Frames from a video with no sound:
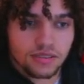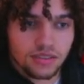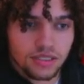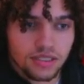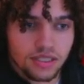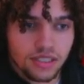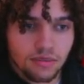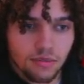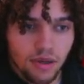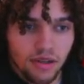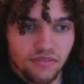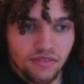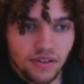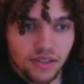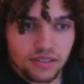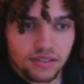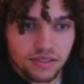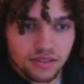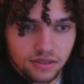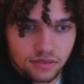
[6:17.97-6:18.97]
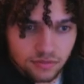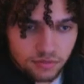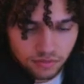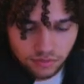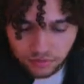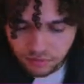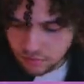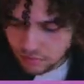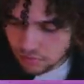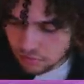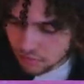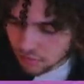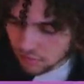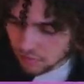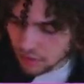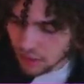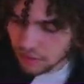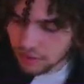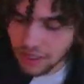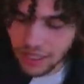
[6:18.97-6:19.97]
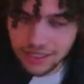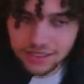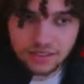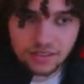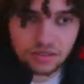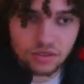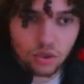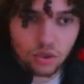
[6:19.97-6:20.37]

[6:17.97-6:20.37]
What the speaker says: DD in my face. That's